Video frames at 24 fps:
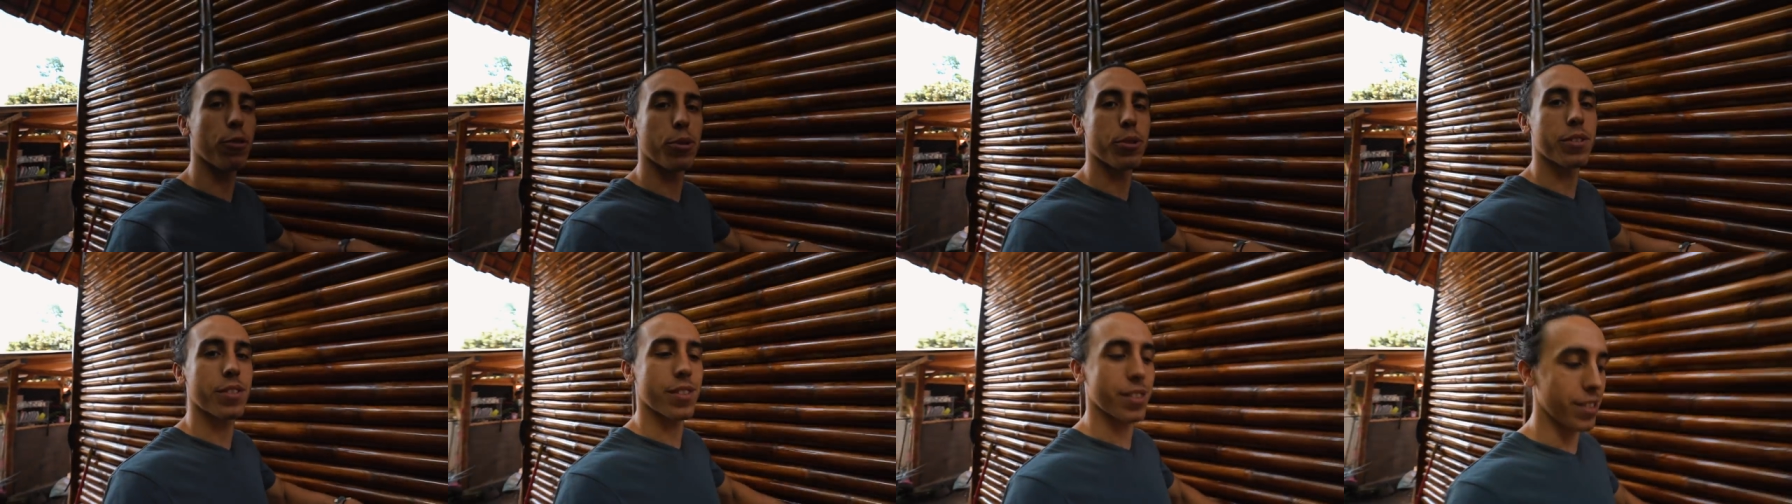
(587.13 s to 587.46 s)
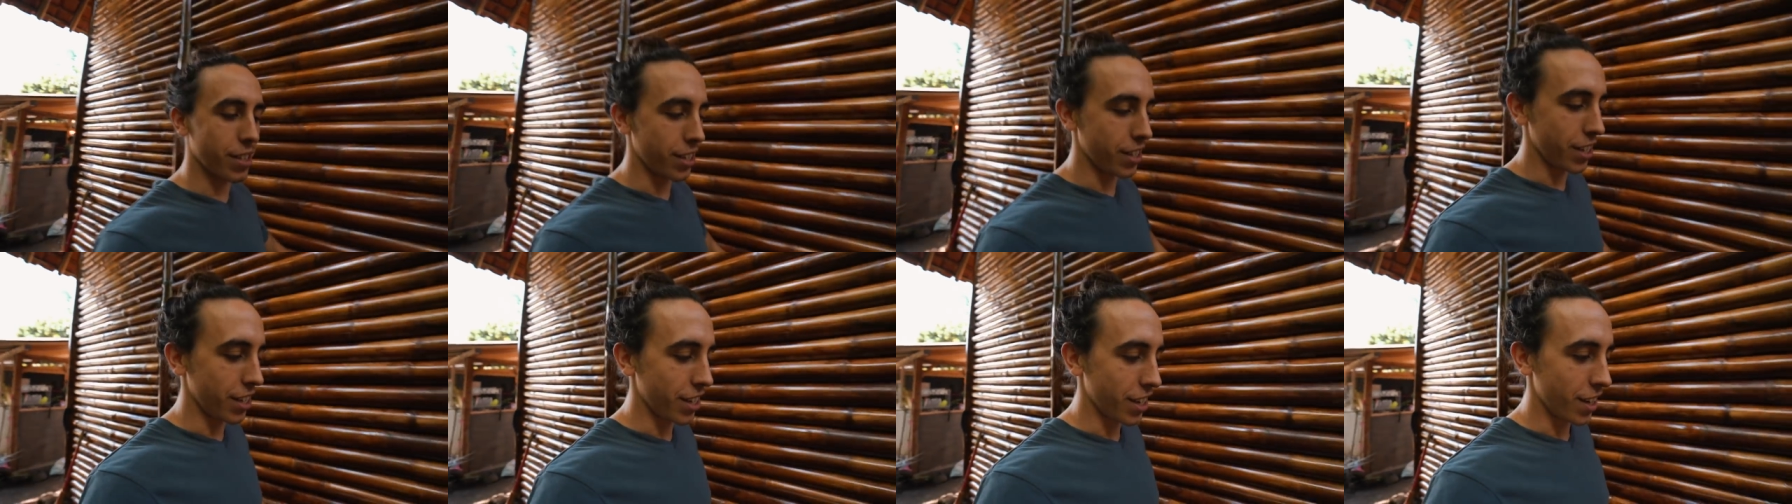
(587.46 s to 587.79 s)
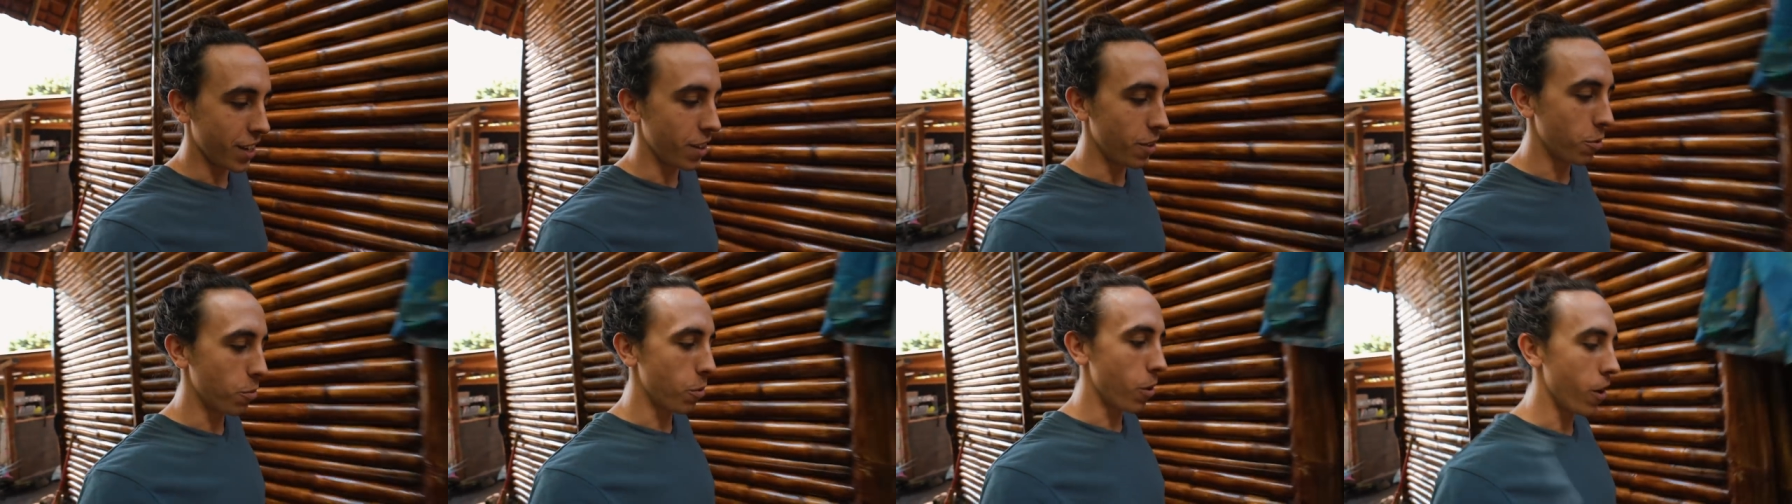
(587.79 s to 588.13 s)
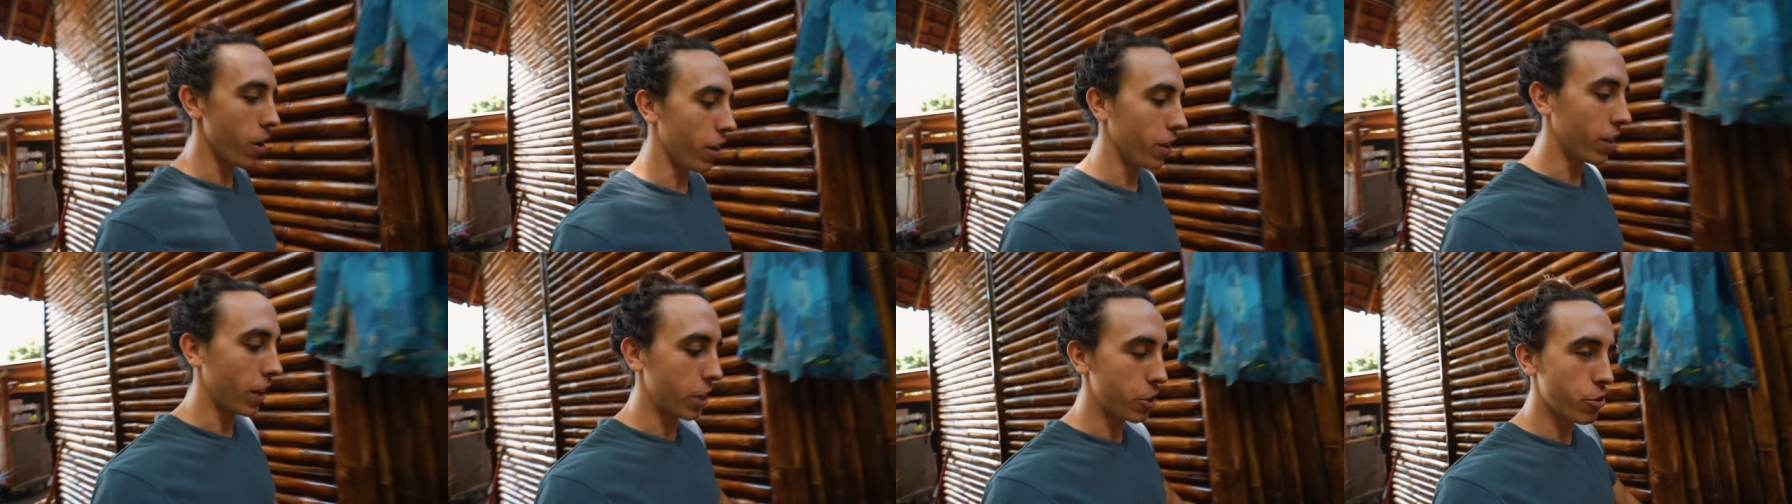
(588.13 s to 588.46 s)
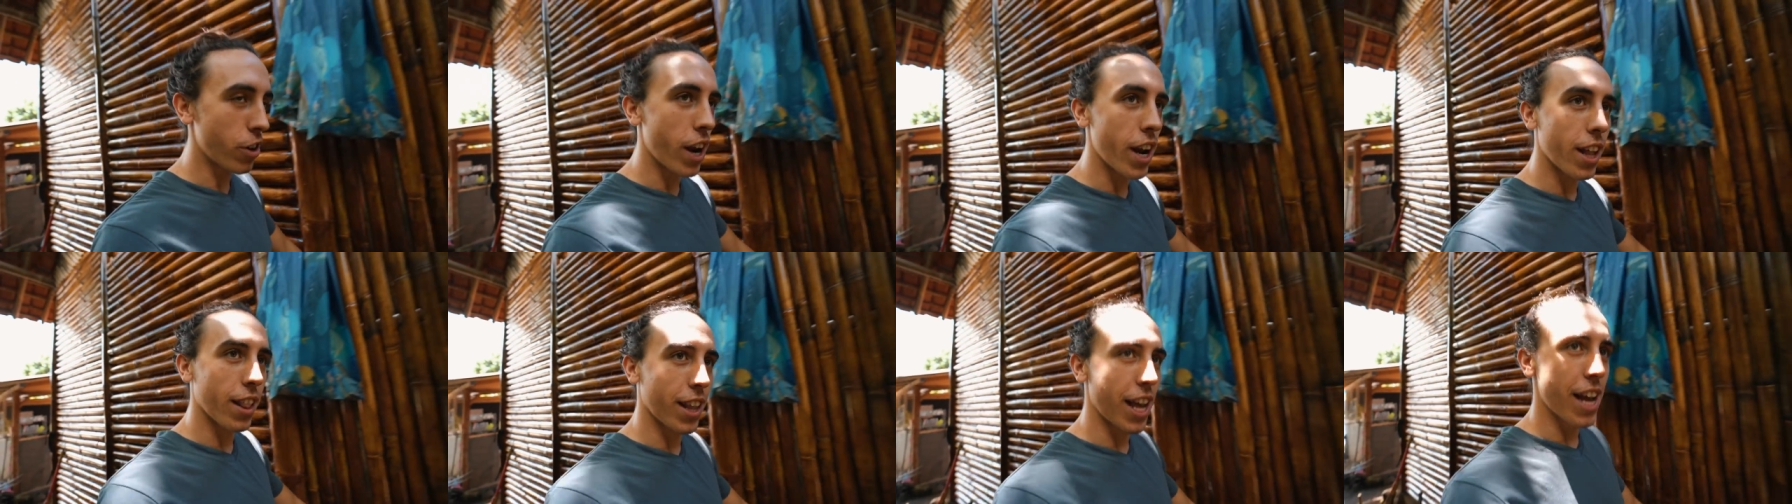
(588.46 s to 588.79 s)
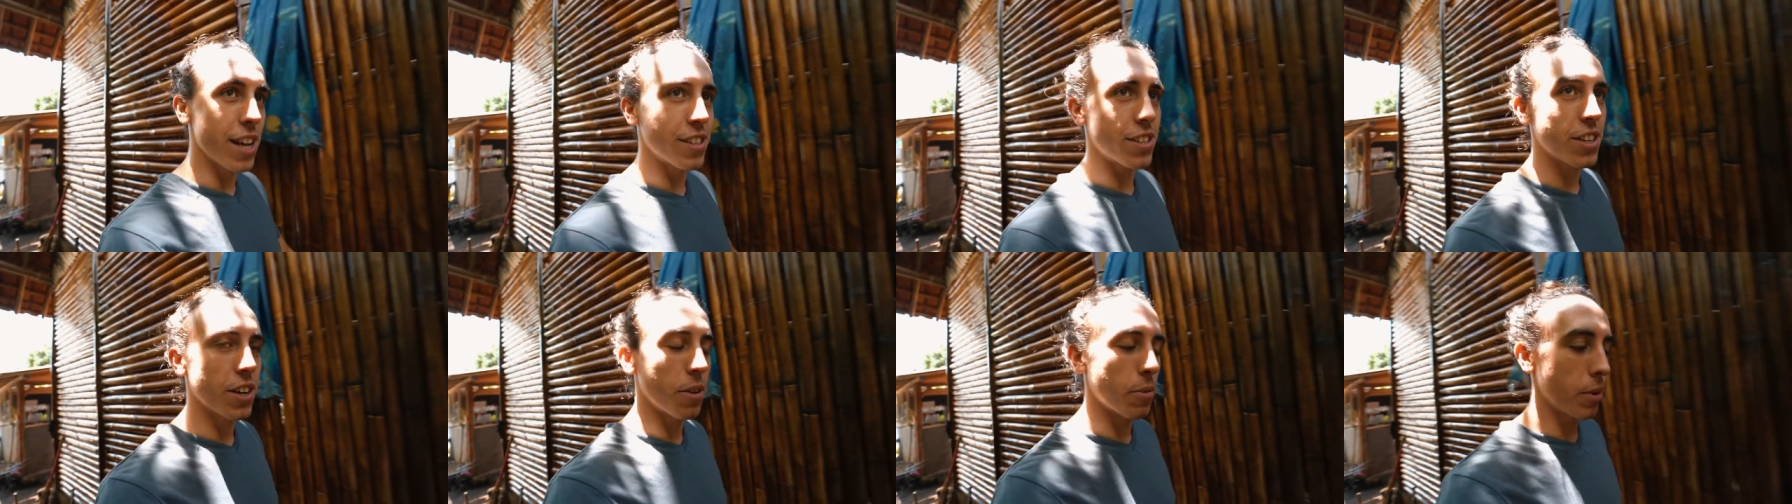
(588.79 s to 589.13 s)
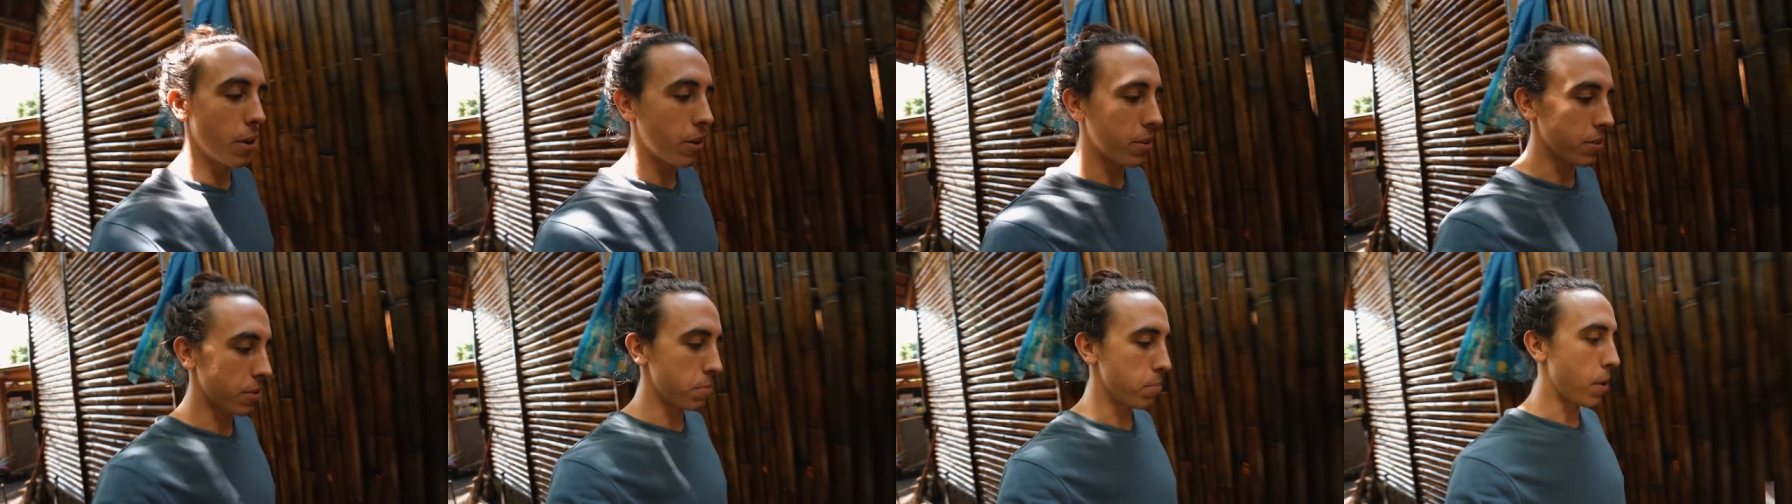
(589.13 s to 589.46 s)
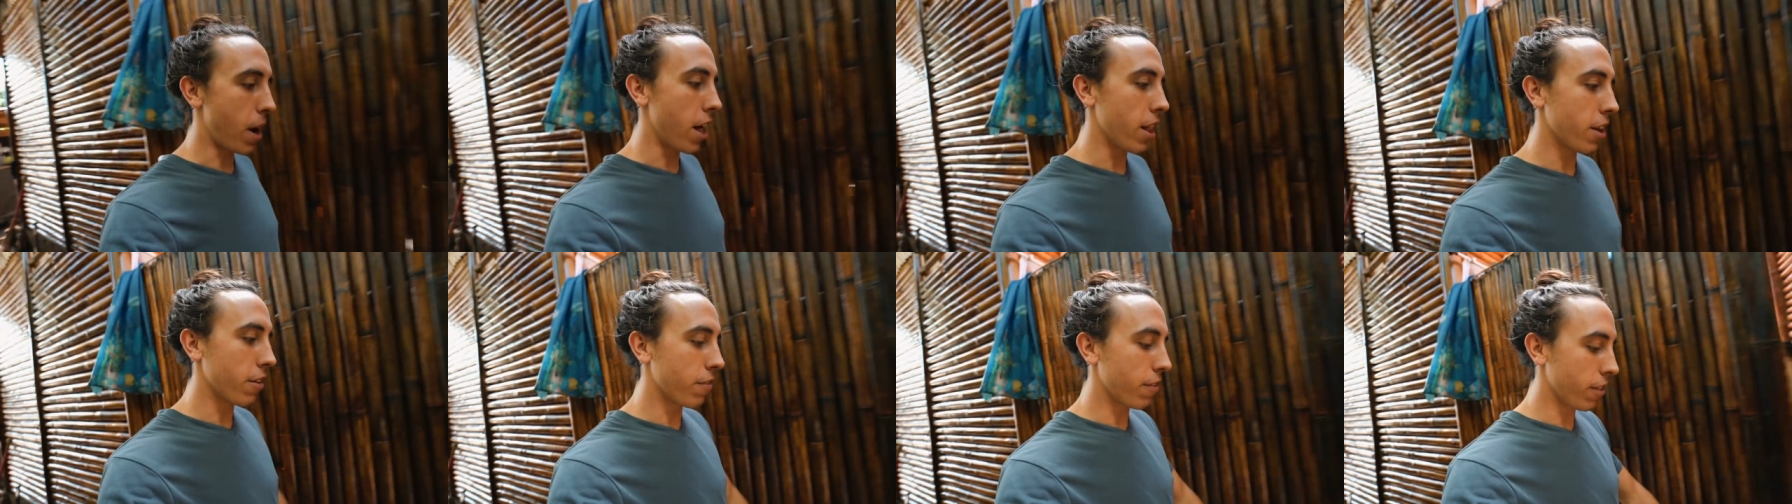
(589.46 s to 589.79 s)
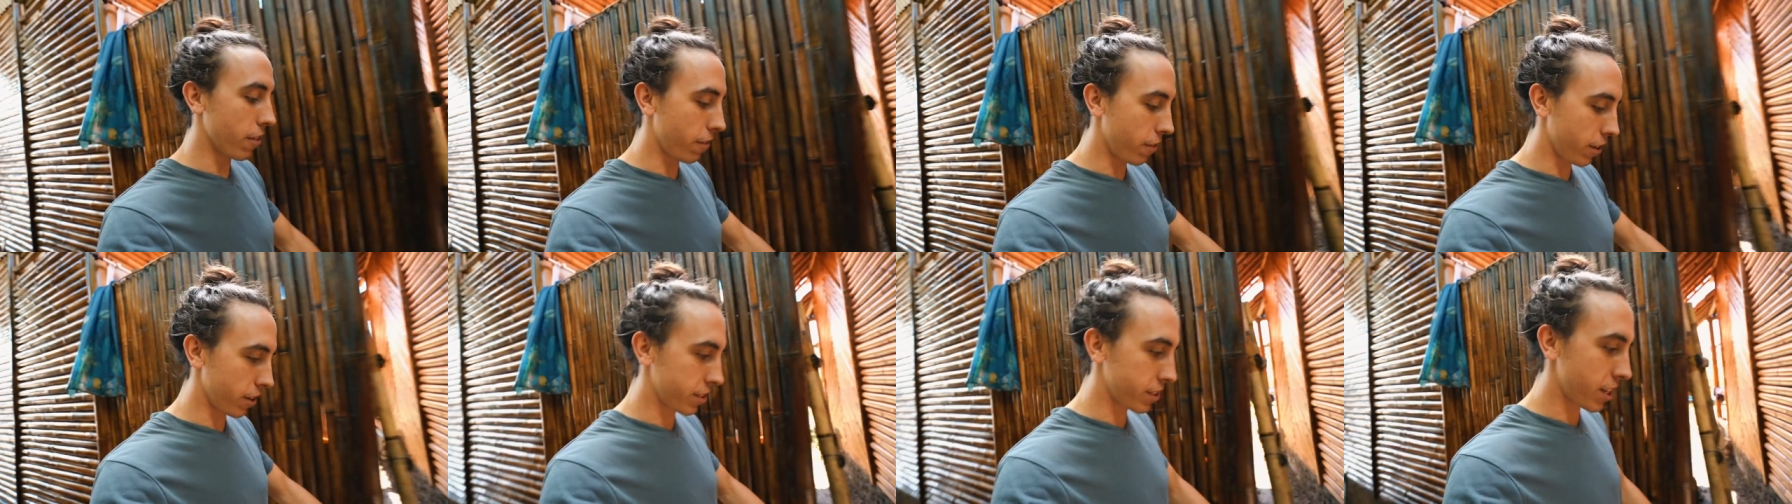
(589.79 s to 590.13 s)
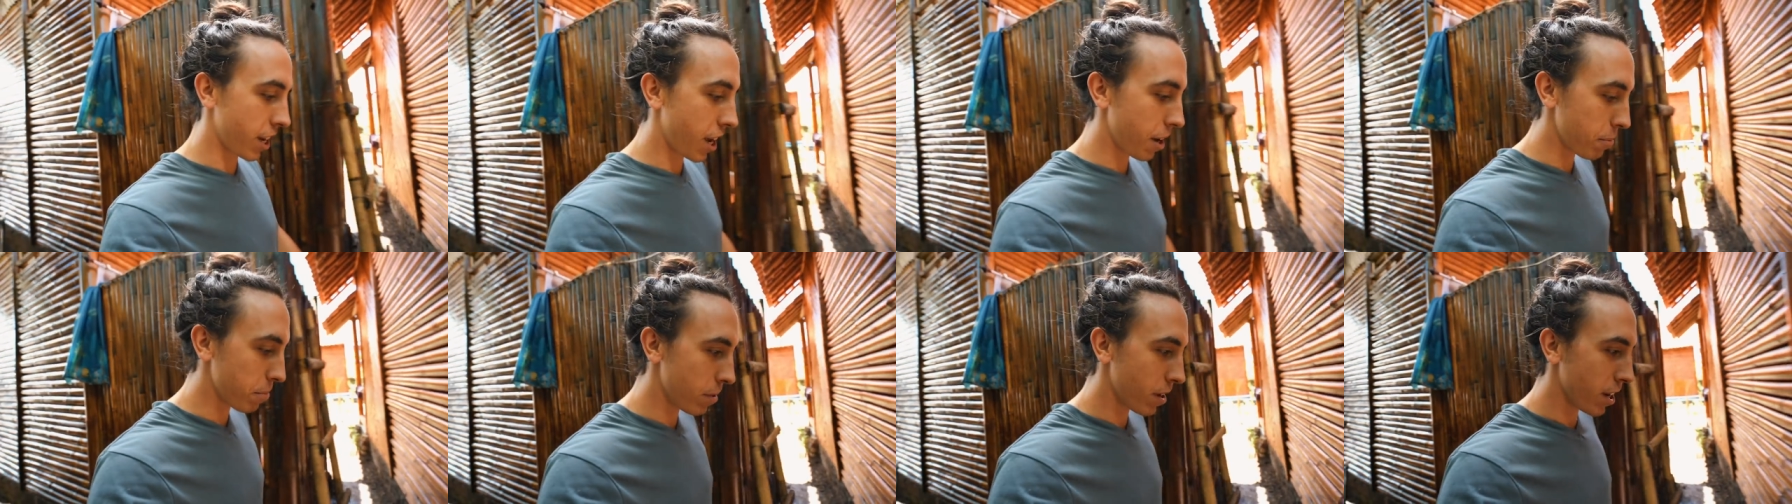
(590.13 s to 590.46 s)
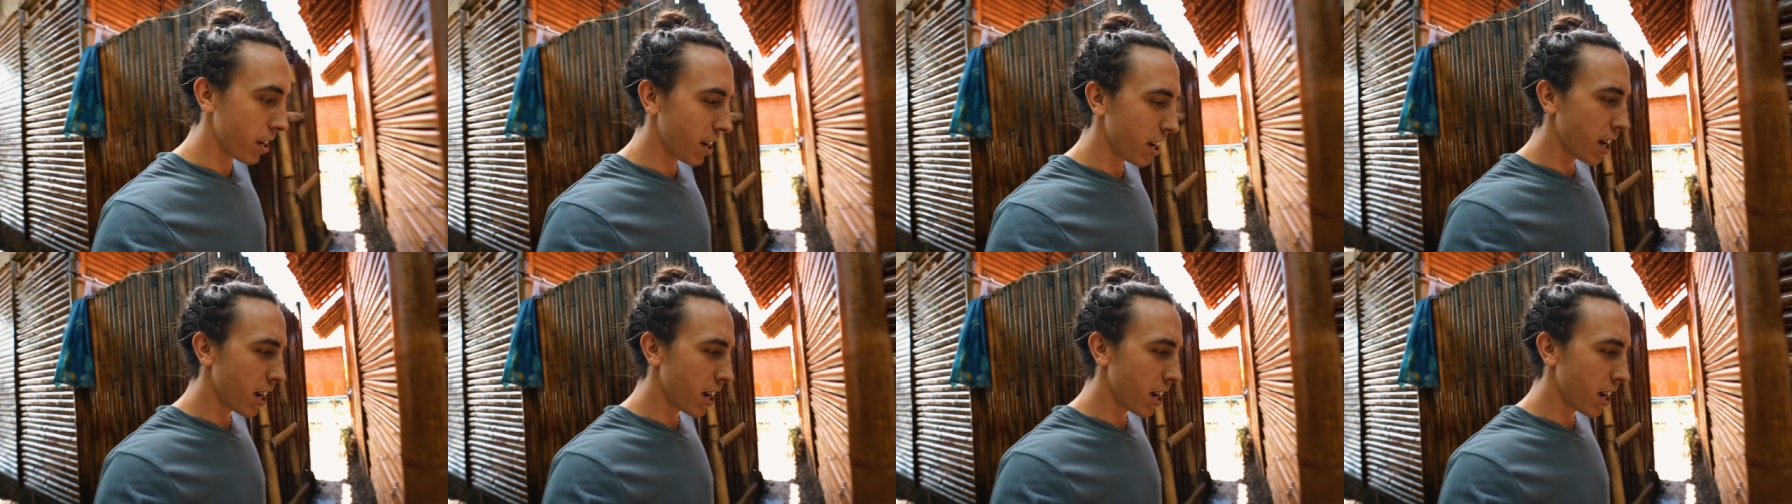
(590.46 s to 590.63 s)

fruits in the world. I tried it last year when I was in Bali for the first time